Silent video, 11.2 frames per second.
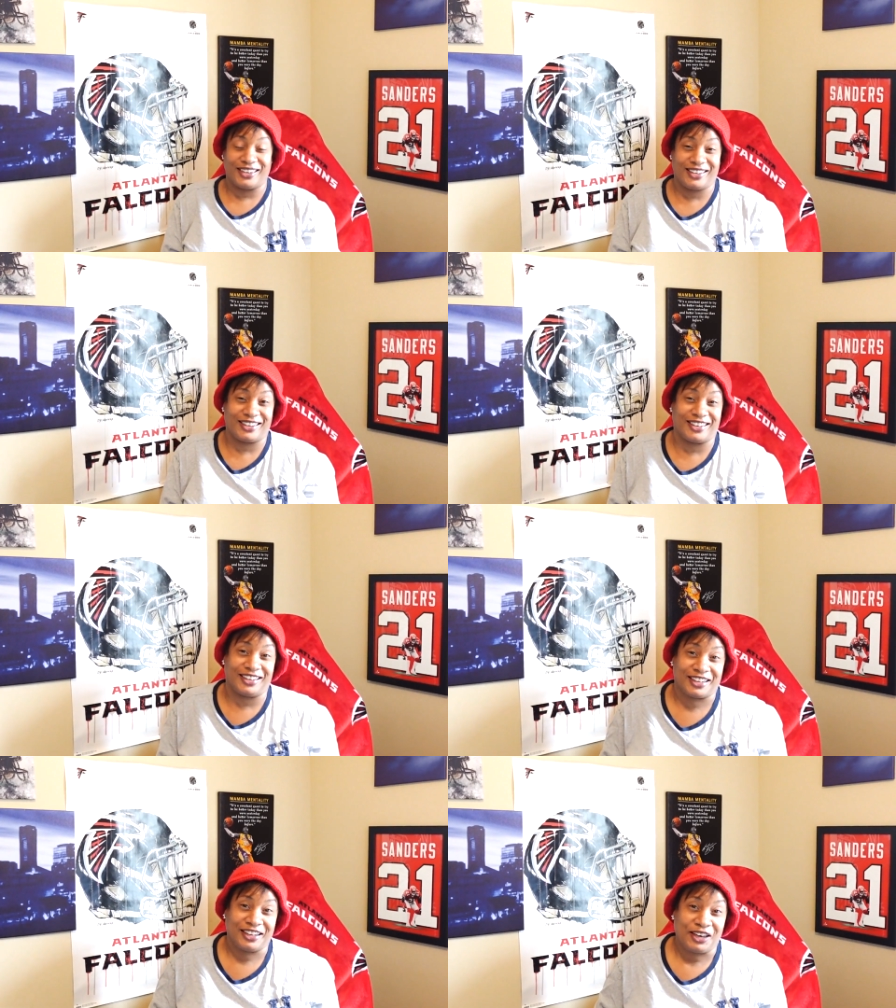
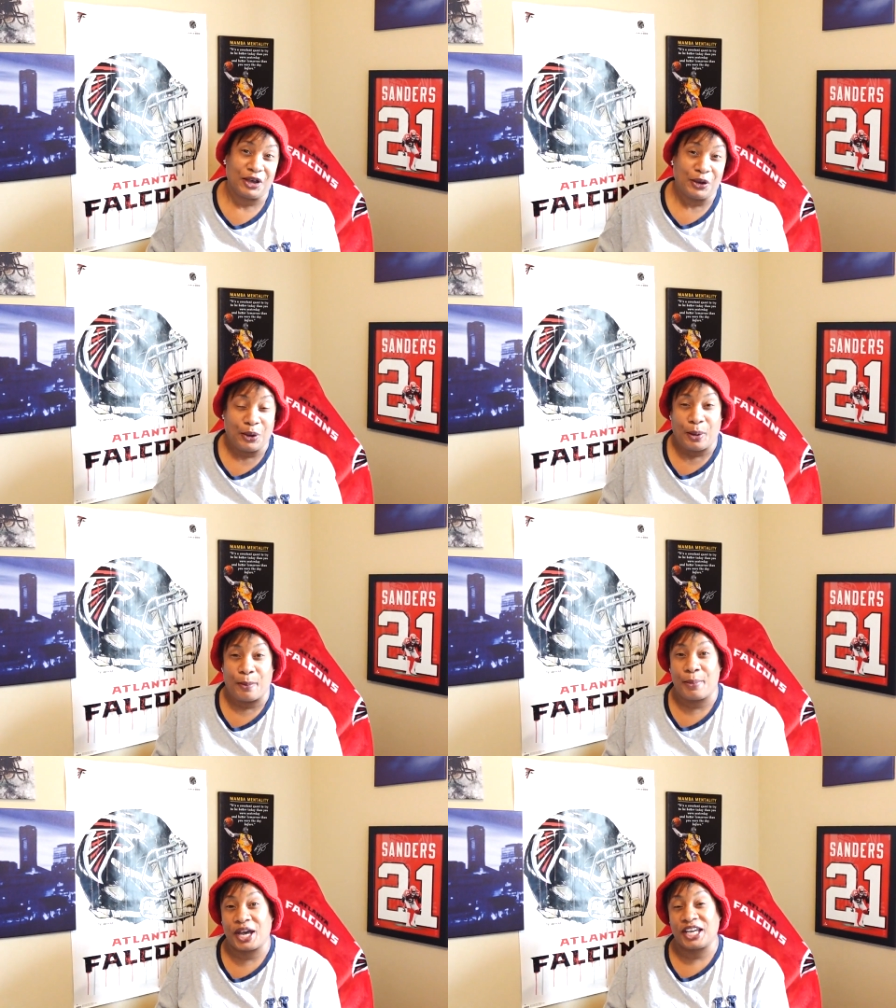
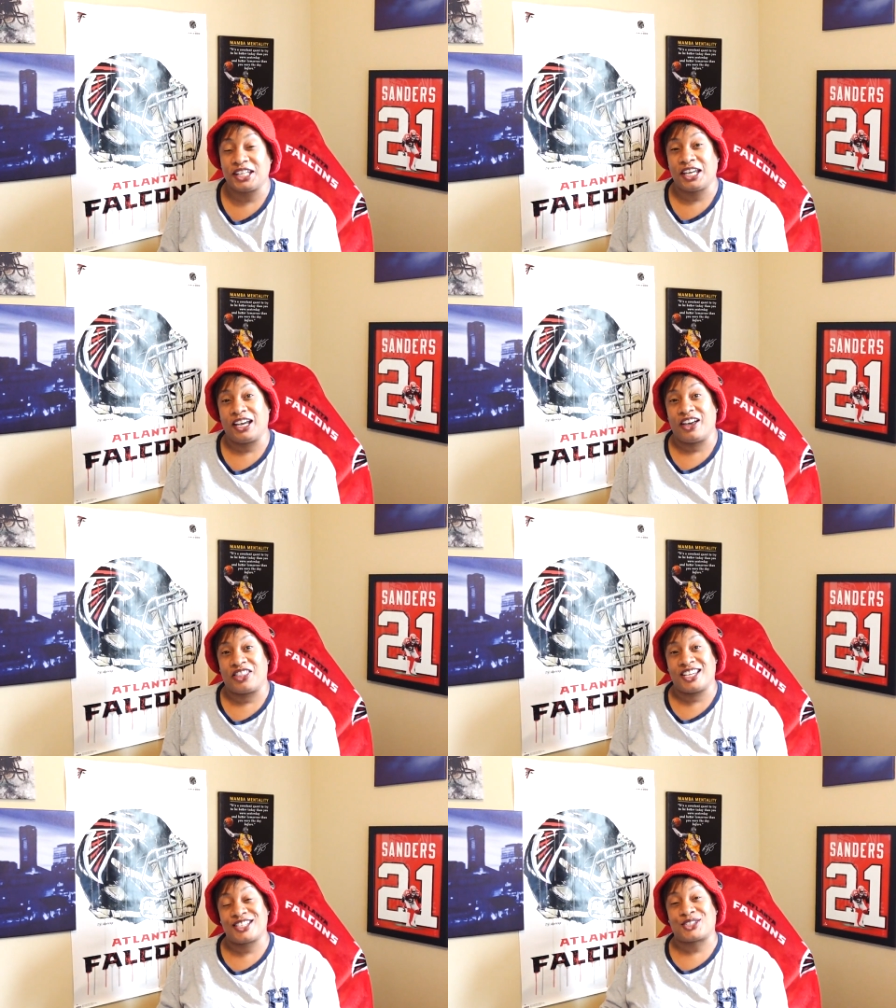but
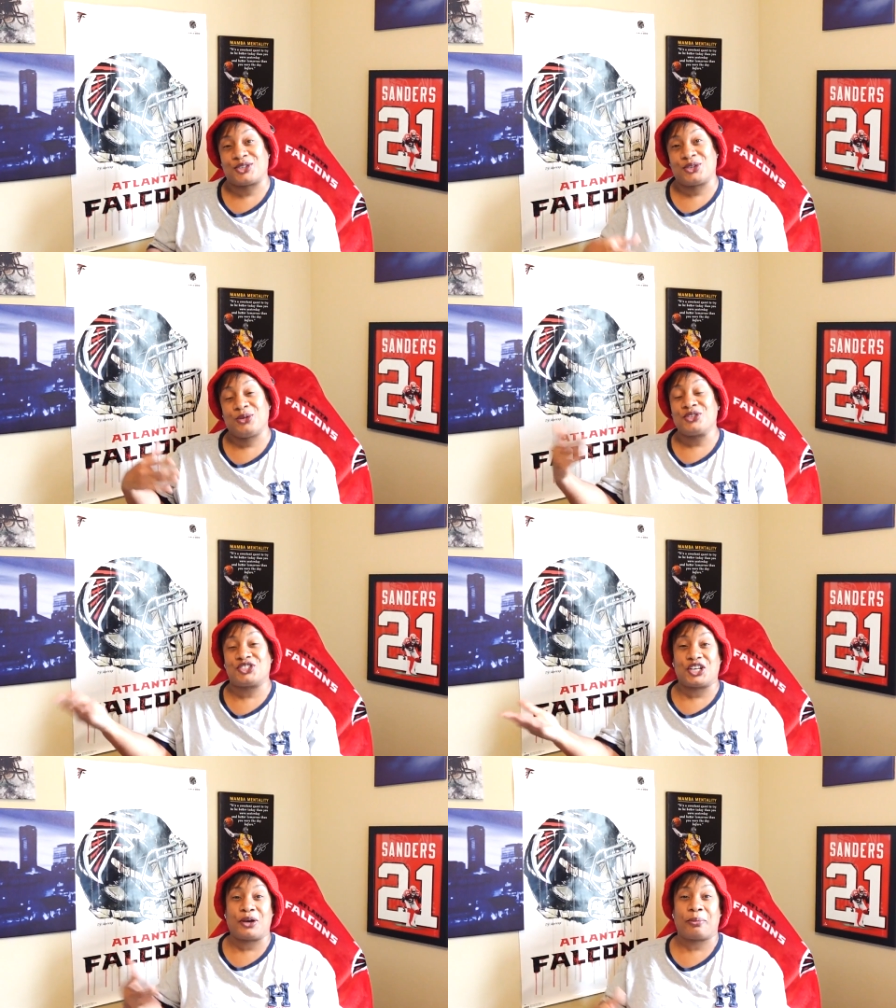yeah, this too
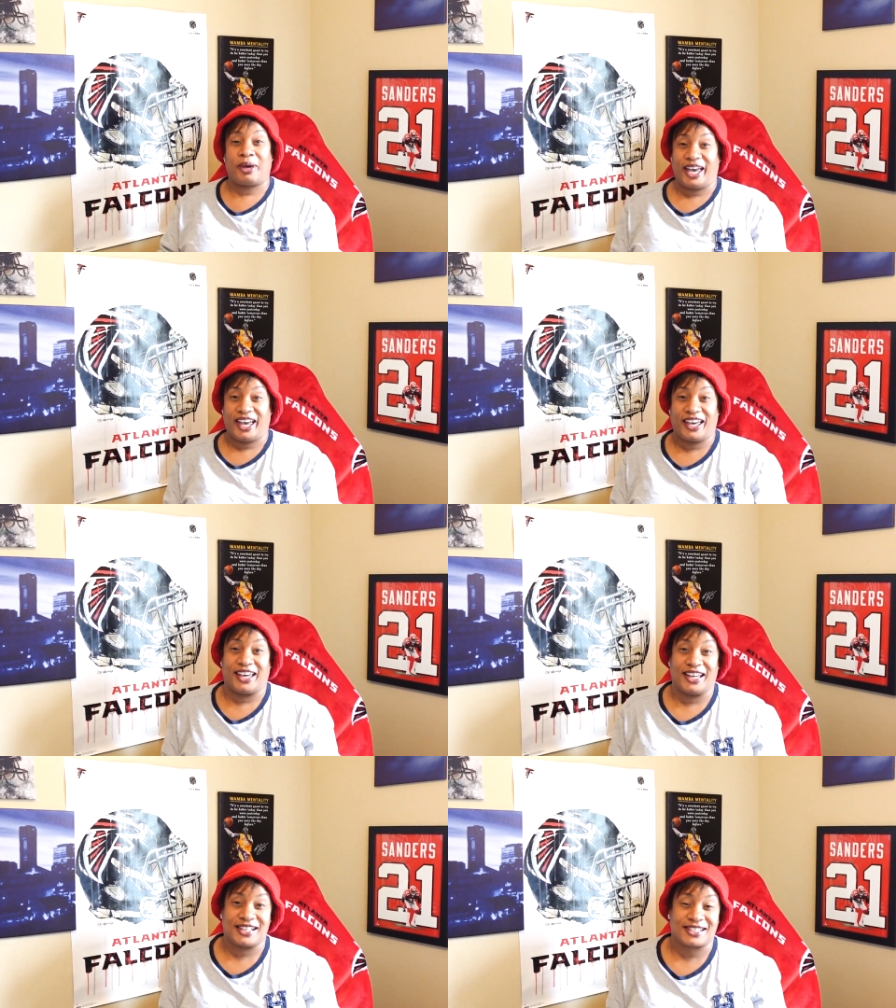shall
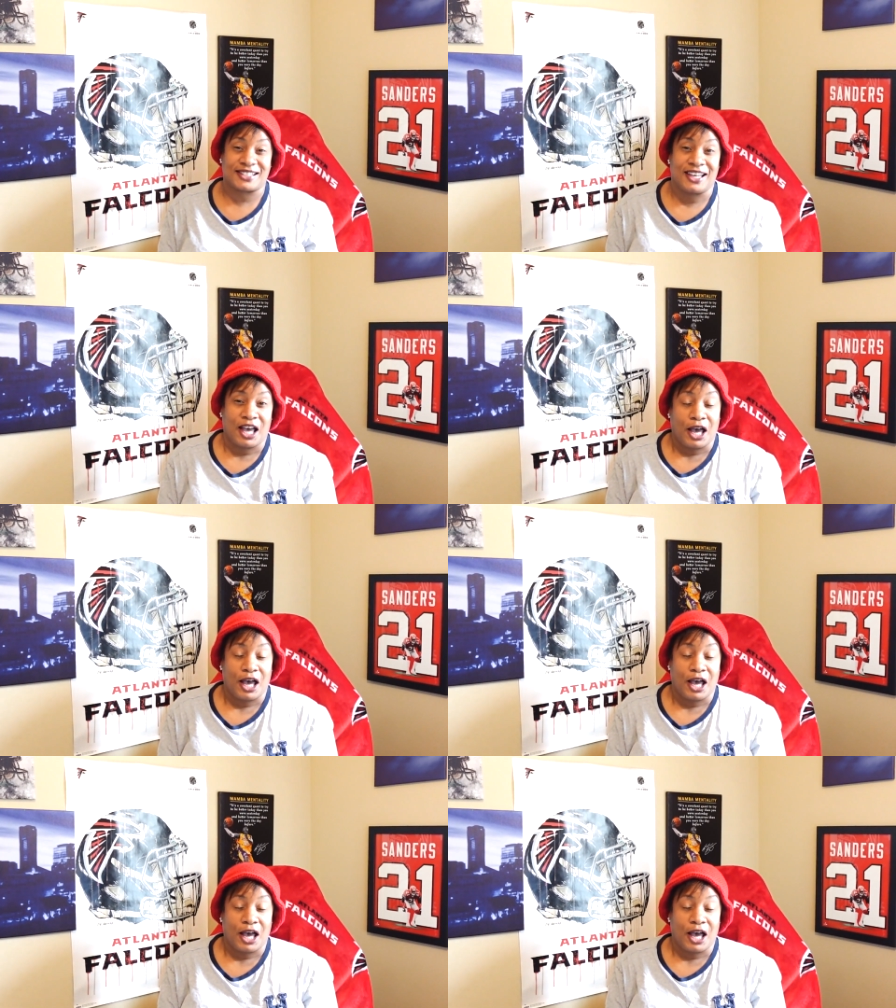pass.